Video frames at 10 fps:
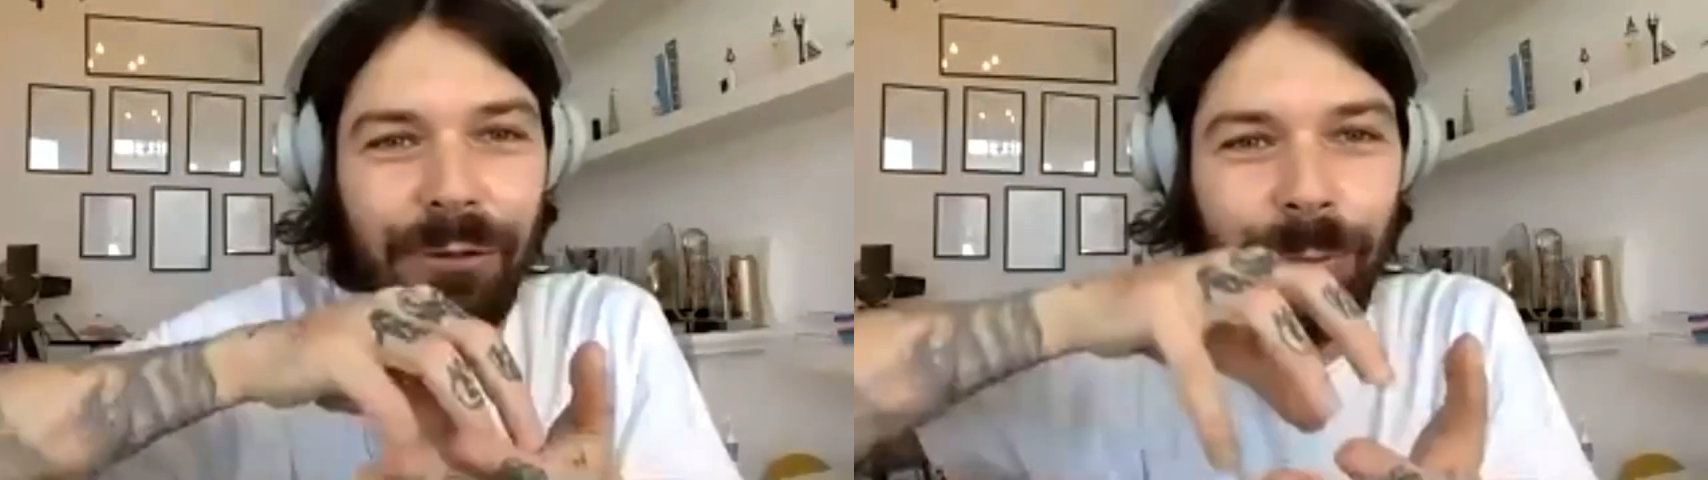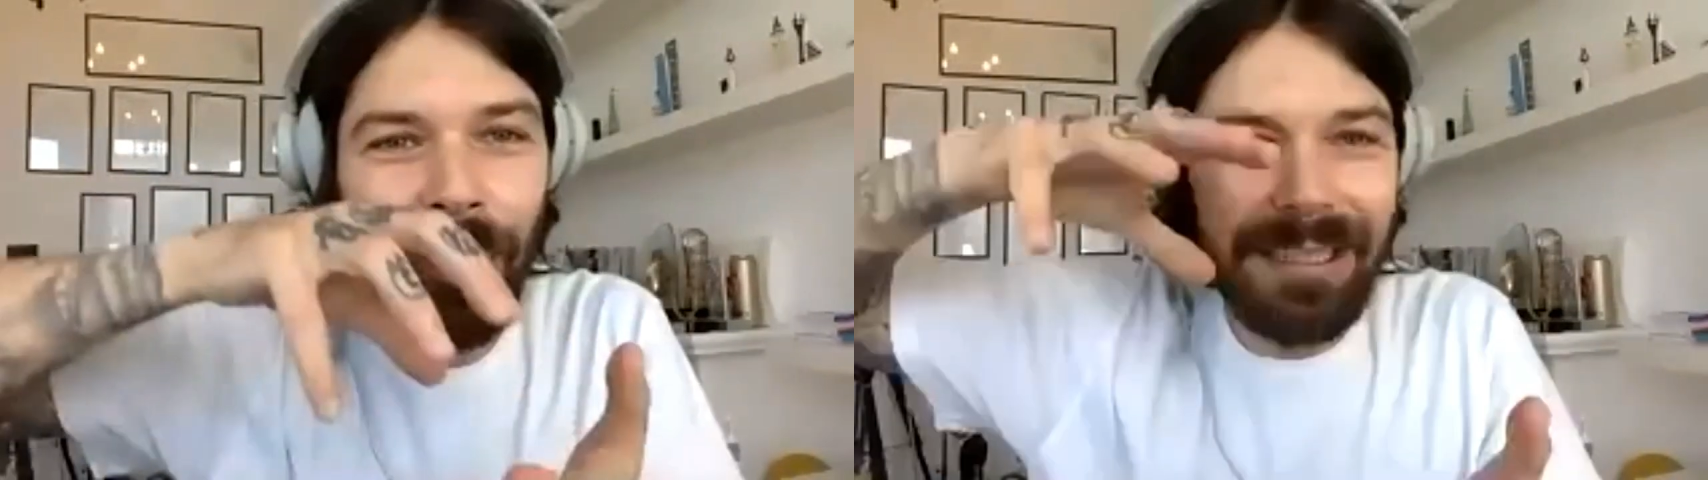
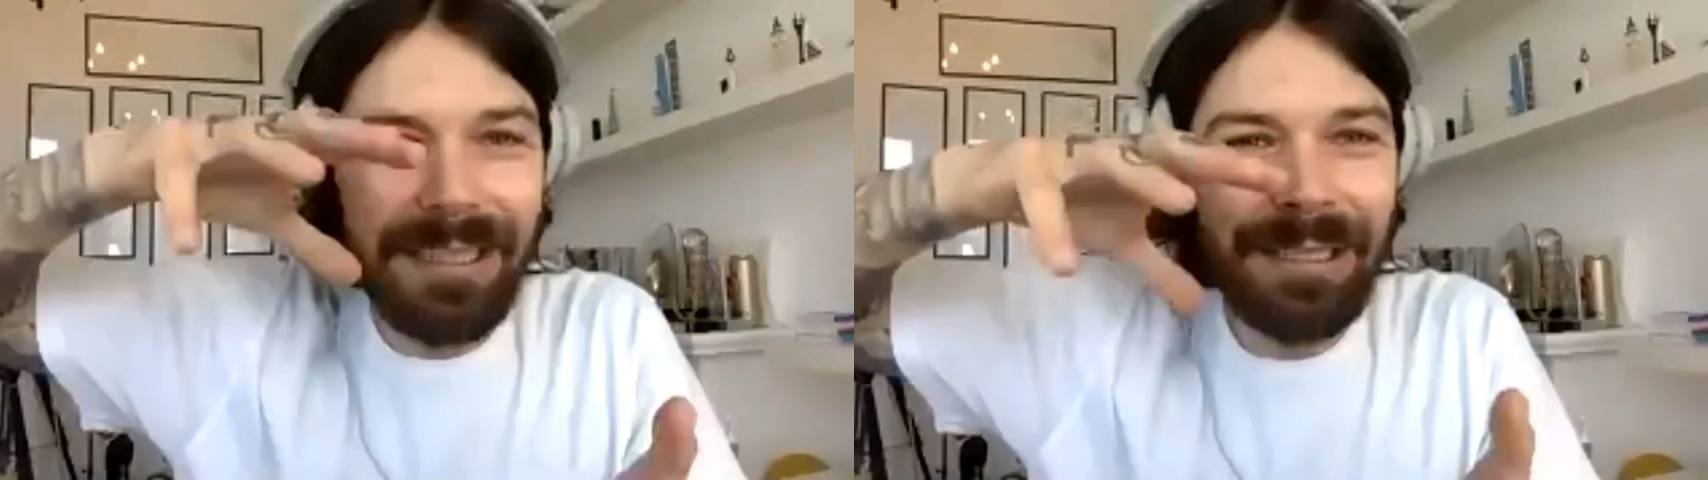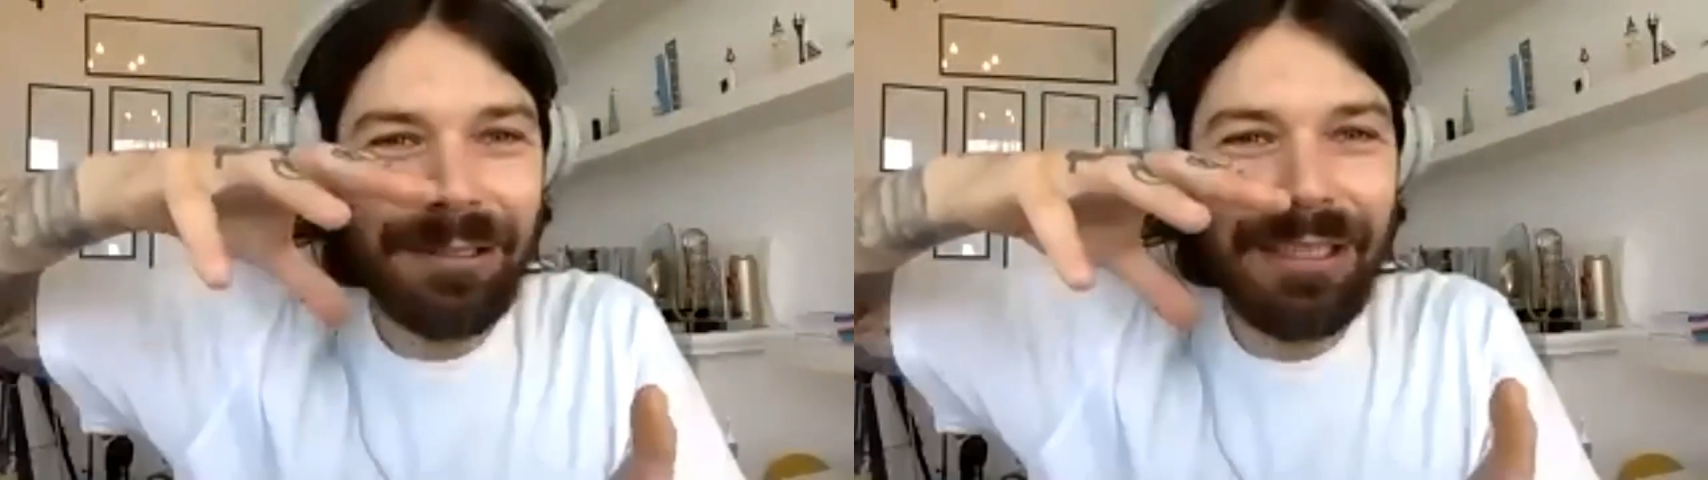out,
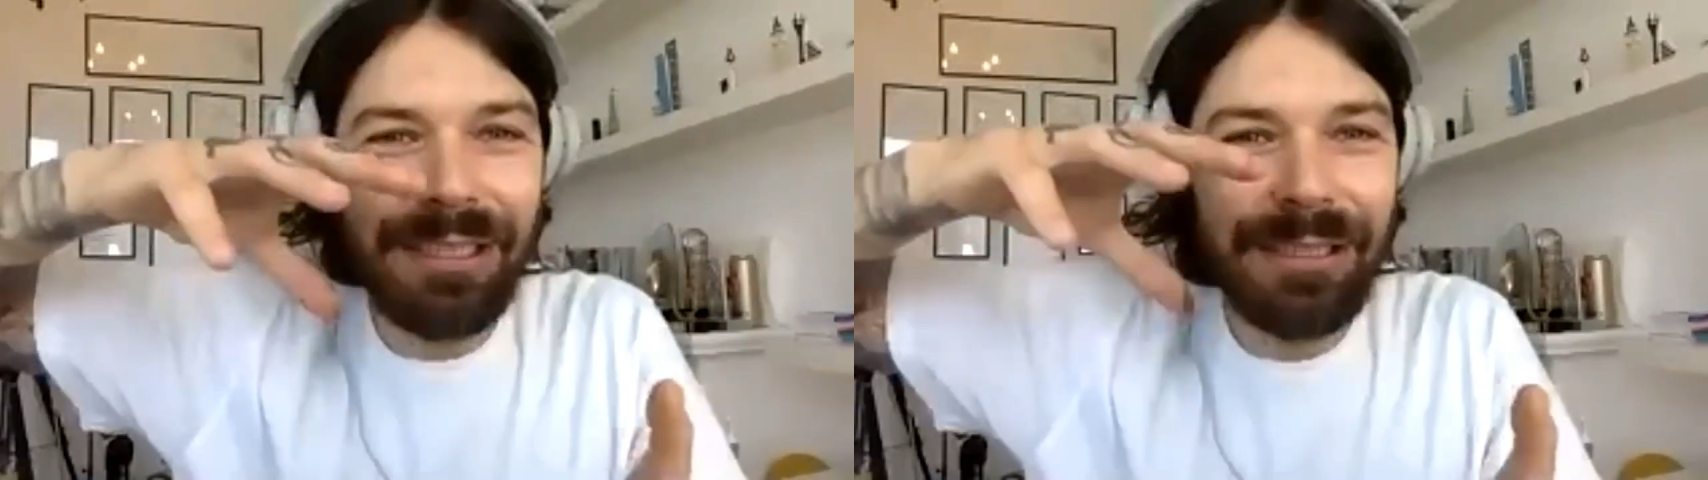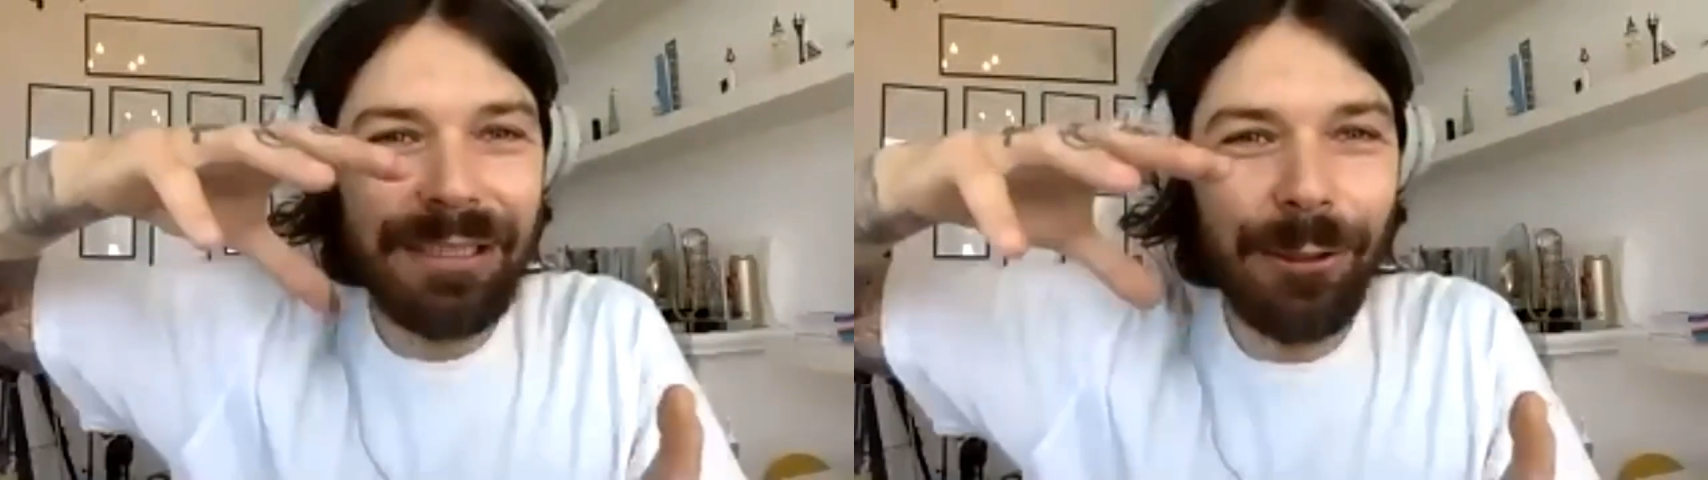
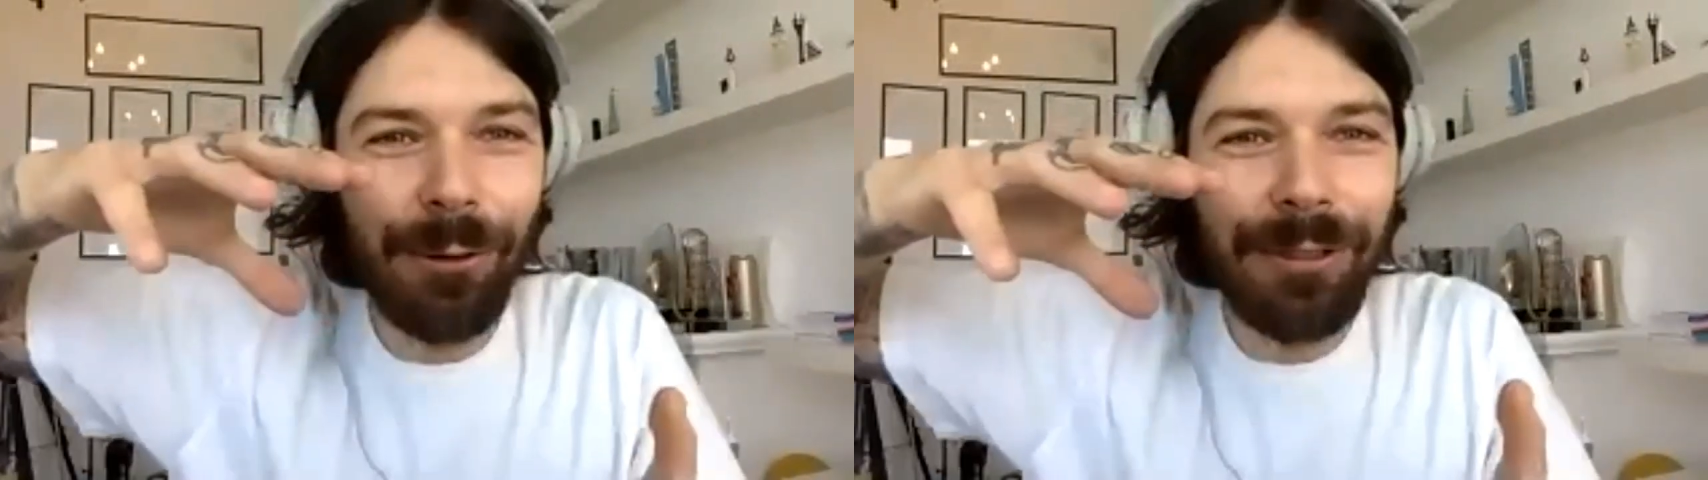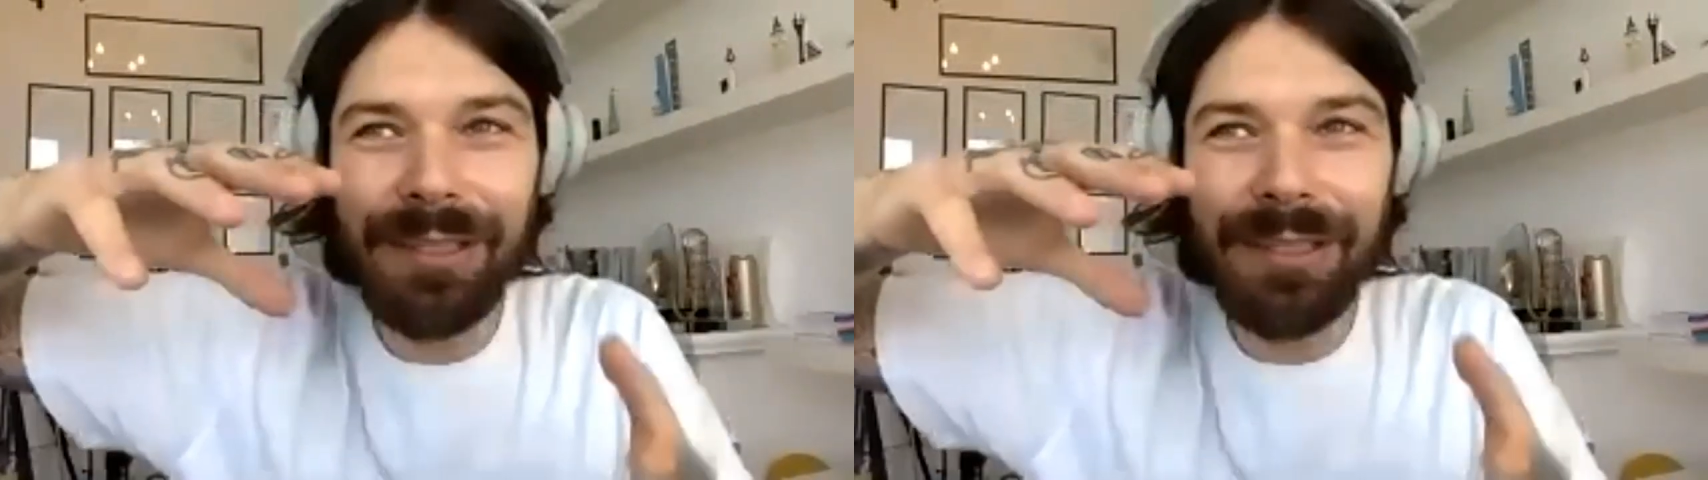and I see it in